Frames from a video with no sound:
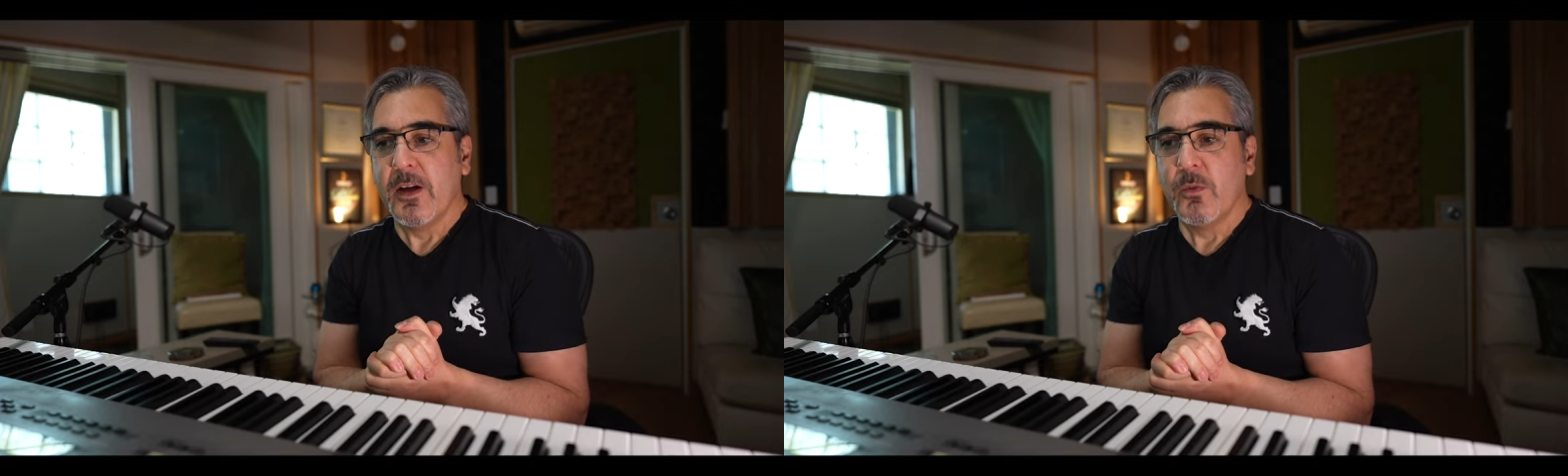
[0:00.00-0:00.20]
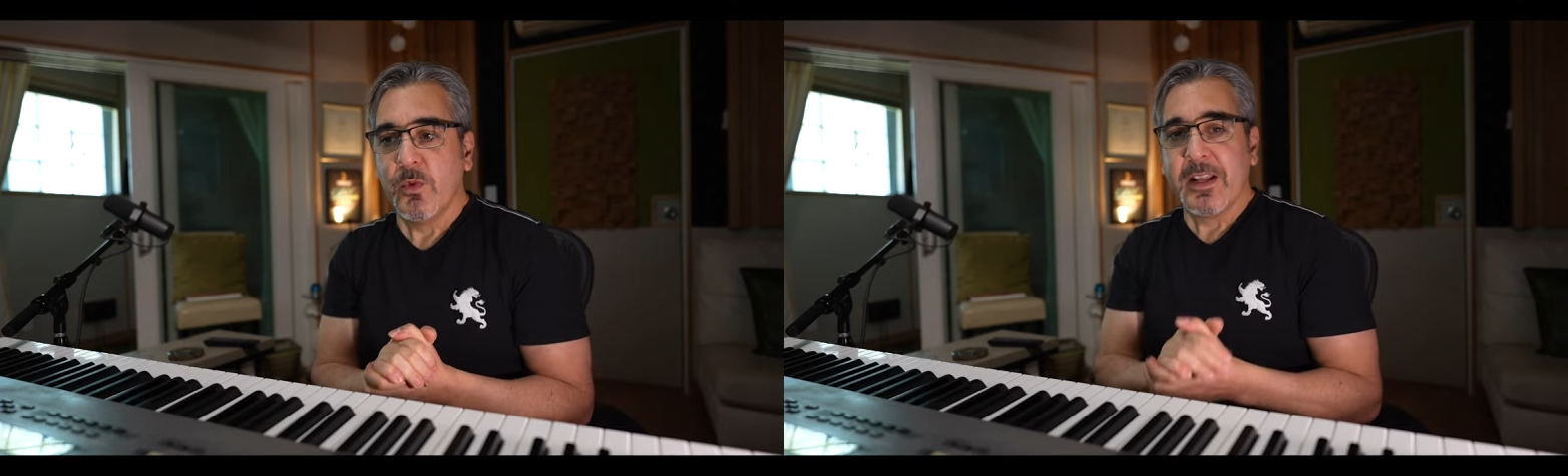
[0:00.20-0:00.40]

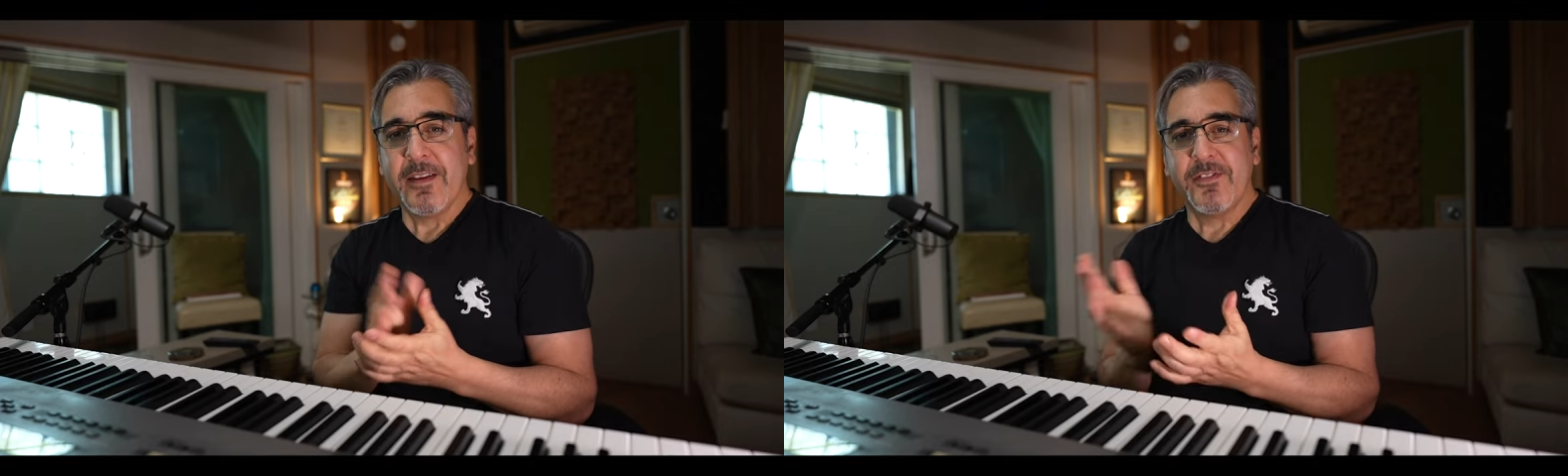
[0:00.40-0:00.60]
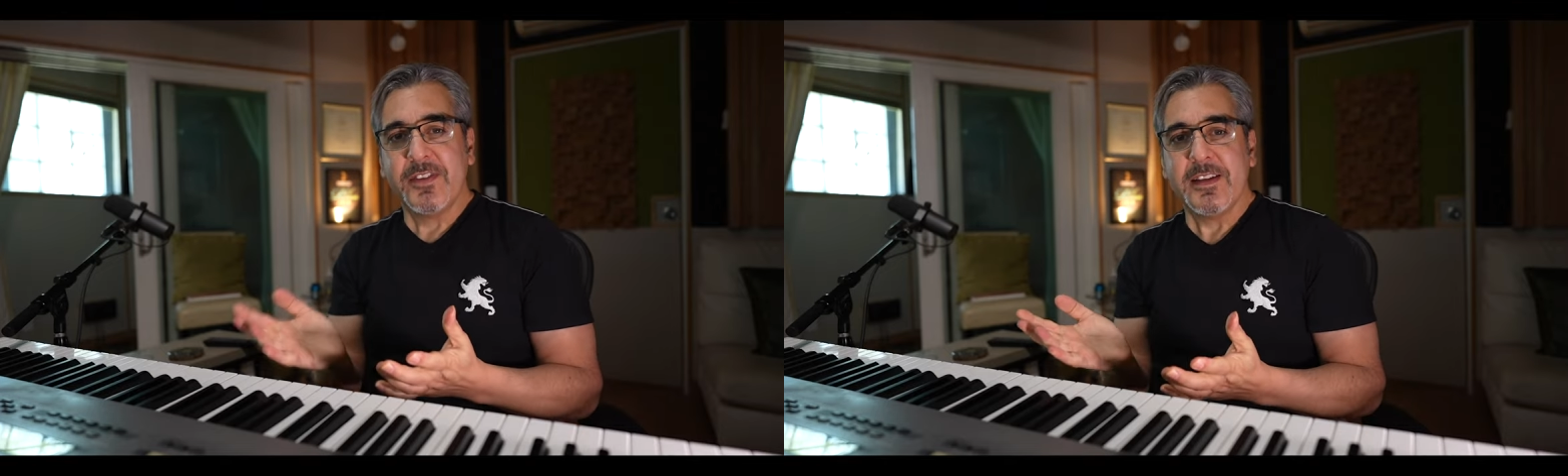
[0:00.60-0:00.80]
what
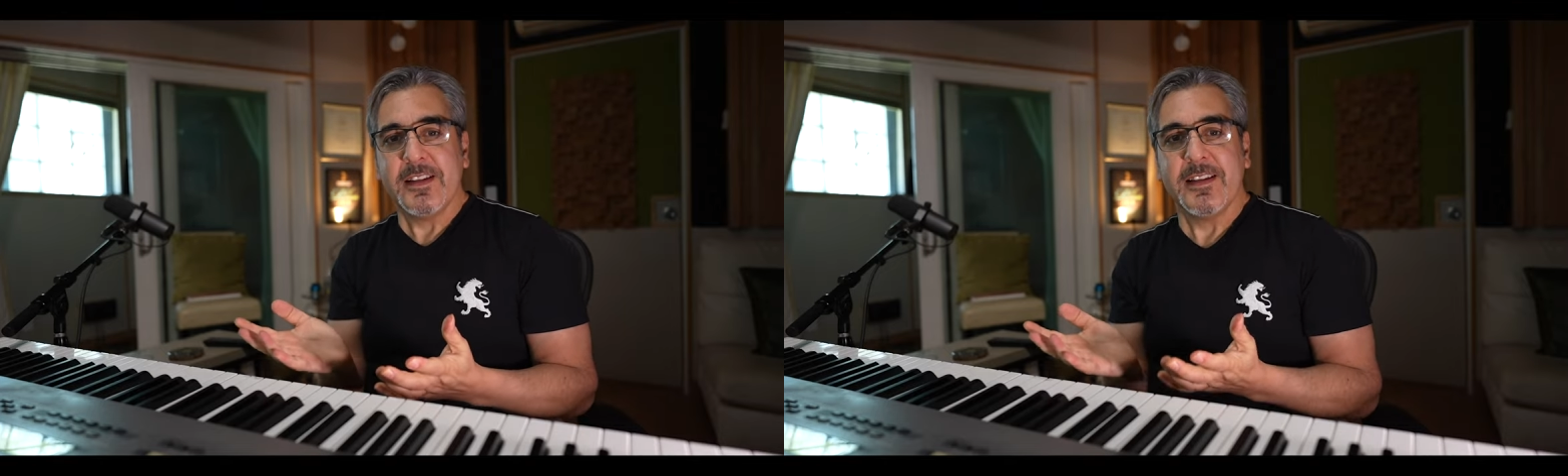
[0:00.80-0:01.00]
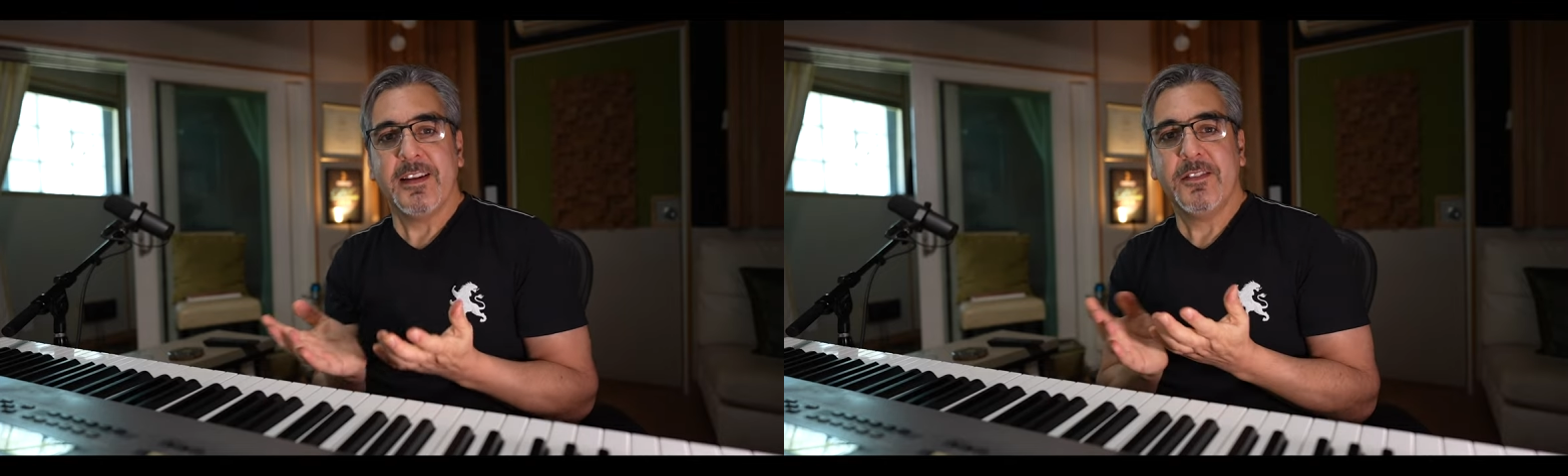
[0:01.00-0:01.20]
I've seen
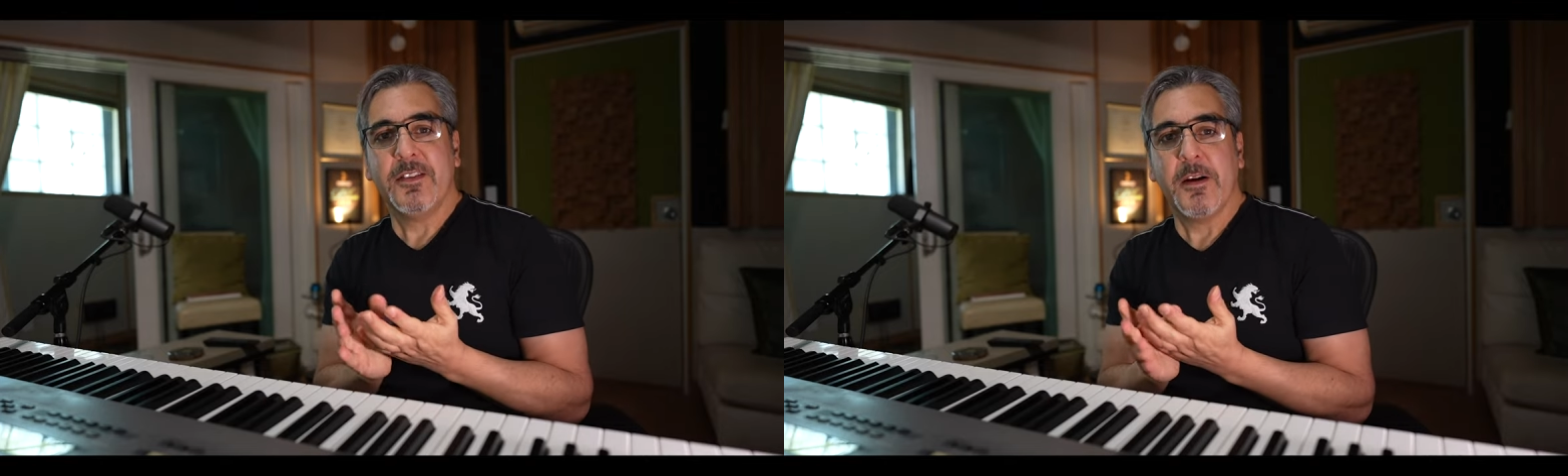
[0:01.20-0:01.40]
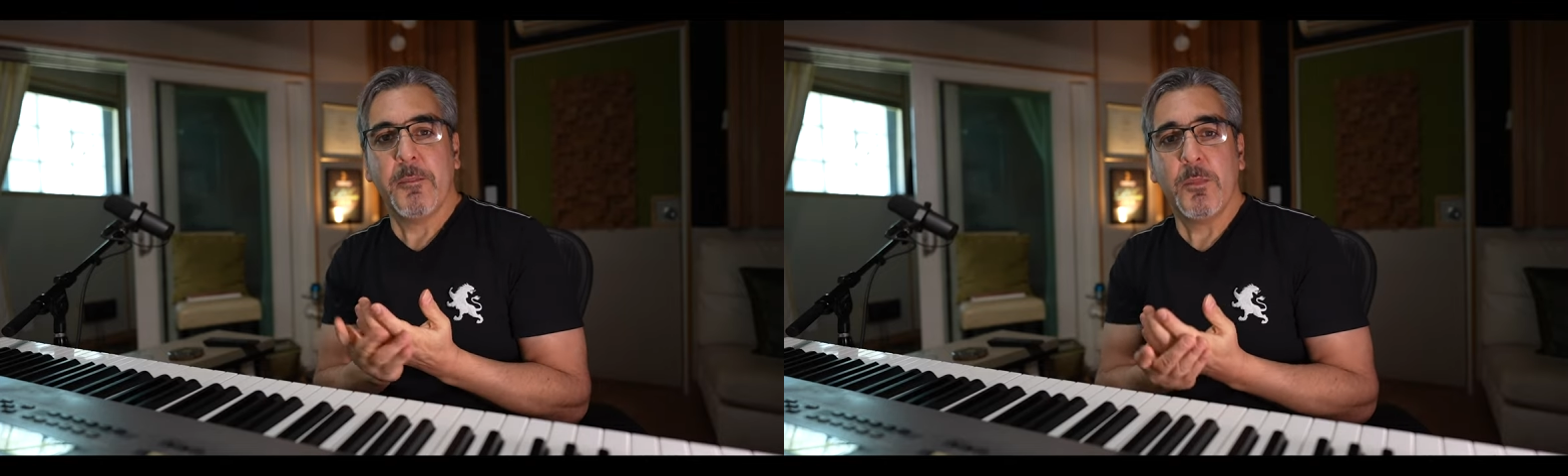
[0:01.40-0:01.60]
that
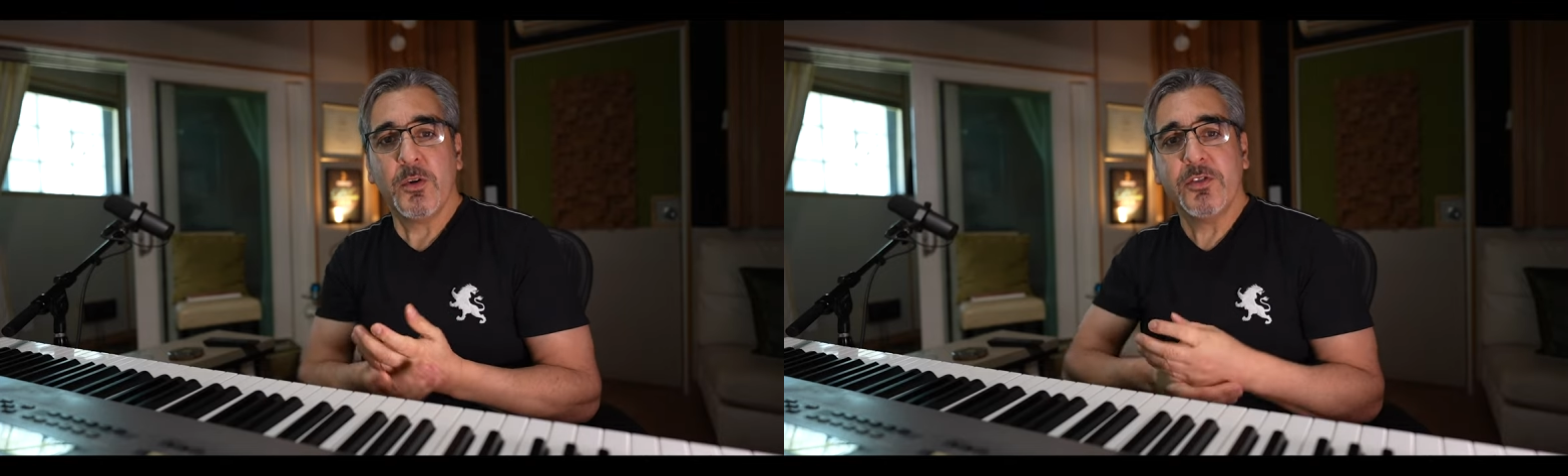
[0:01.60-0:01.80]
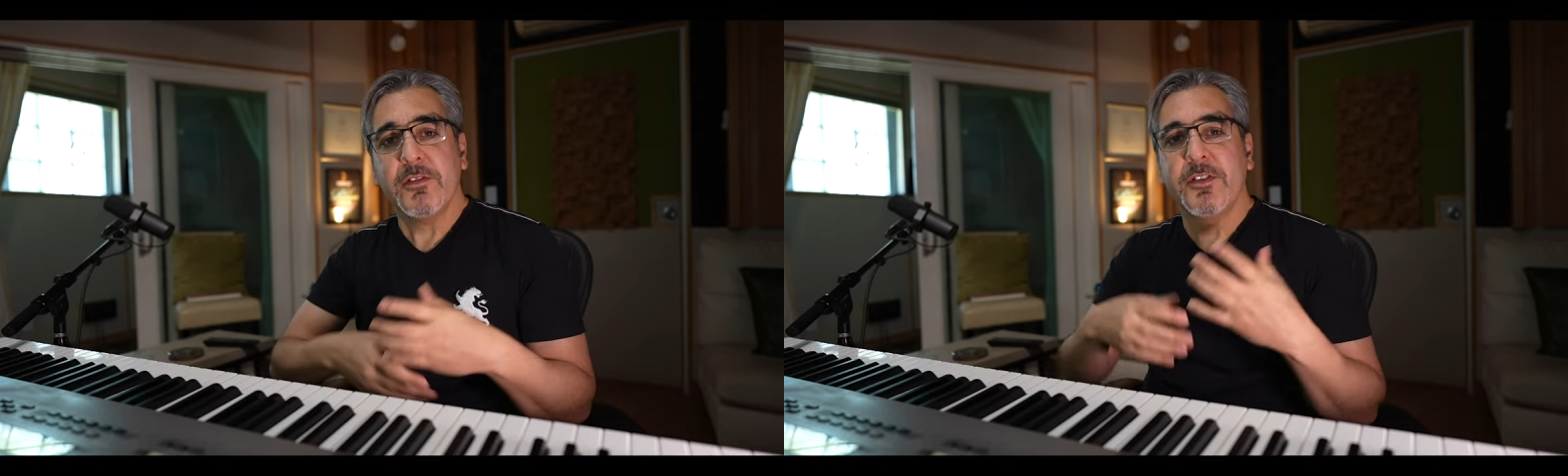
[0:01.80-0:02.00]
is
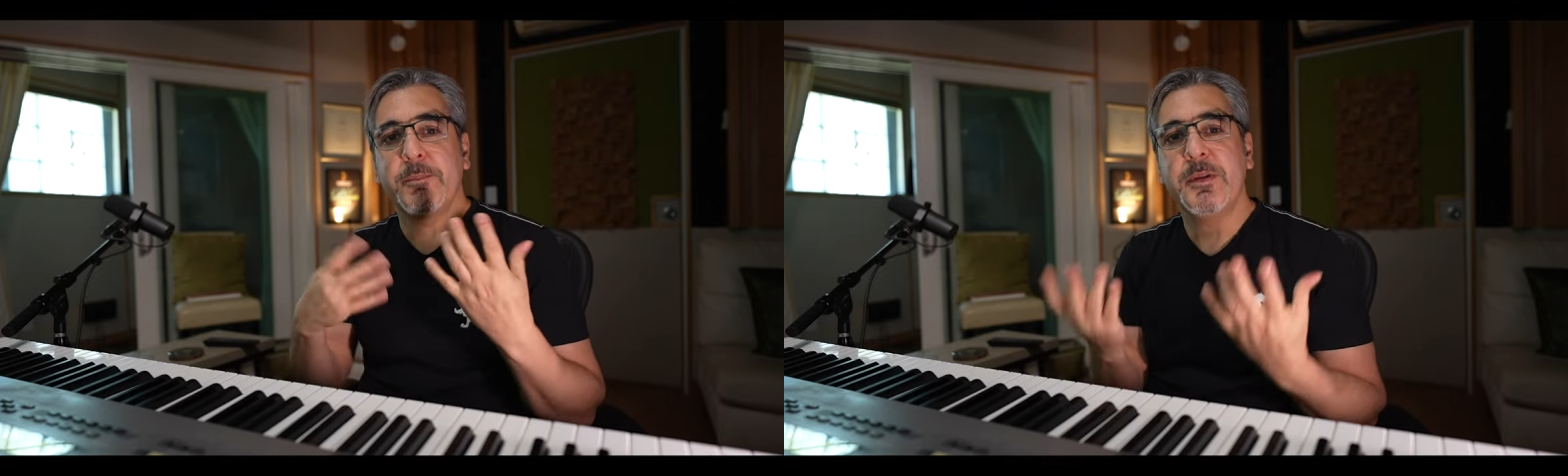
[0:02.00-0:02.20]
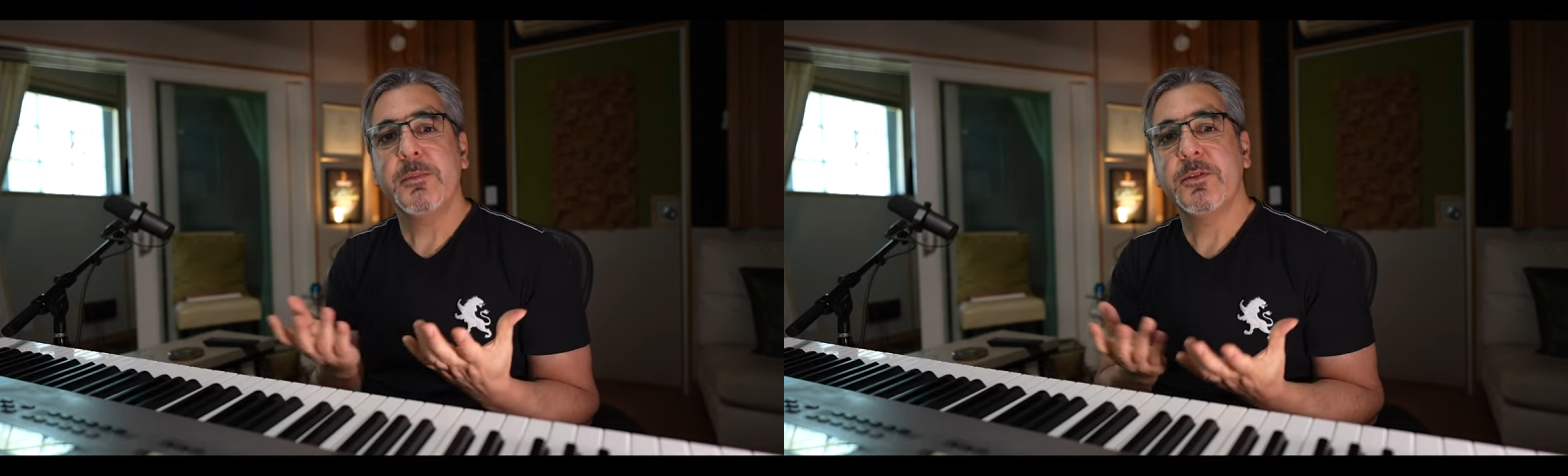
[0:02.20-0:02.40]
most of the
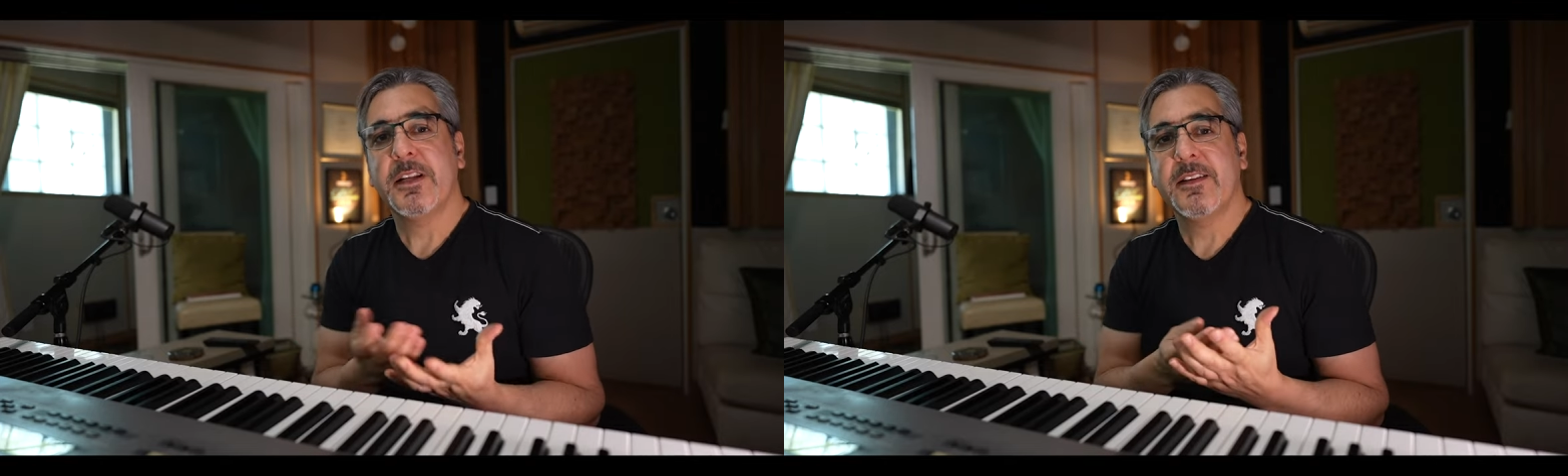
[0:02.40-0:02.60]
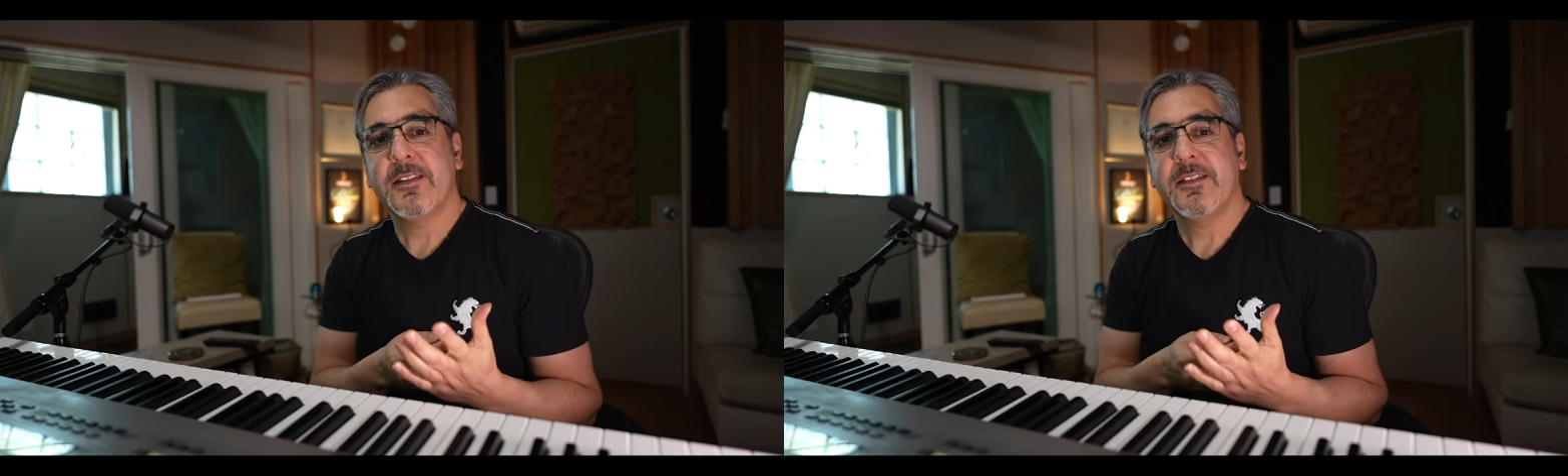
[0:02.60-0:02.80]
people
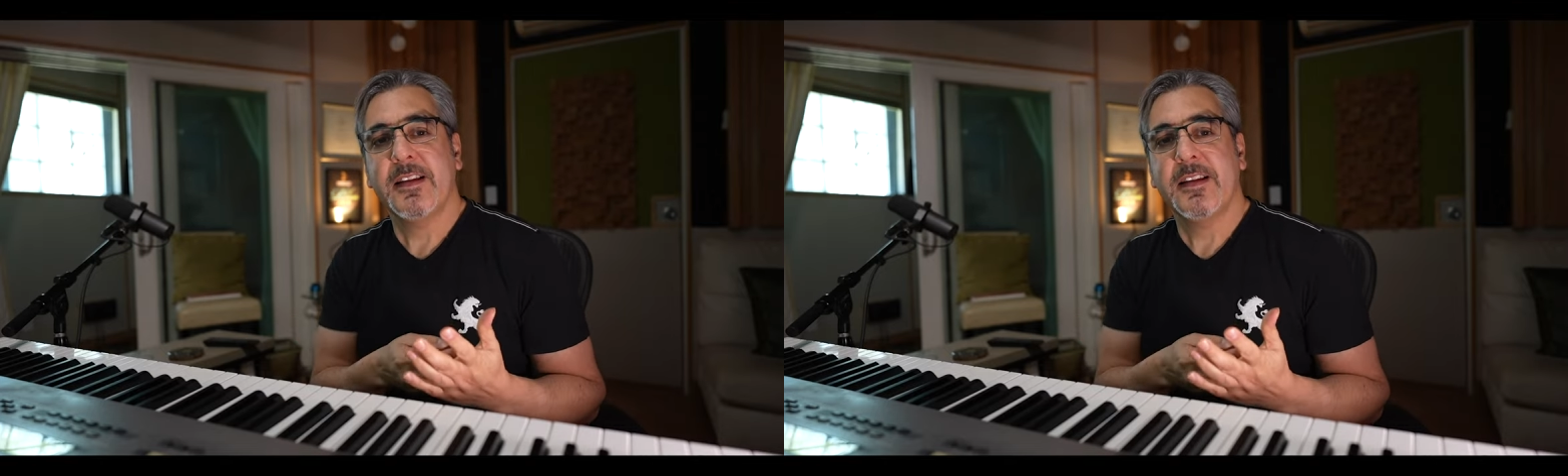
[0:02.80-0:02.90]
that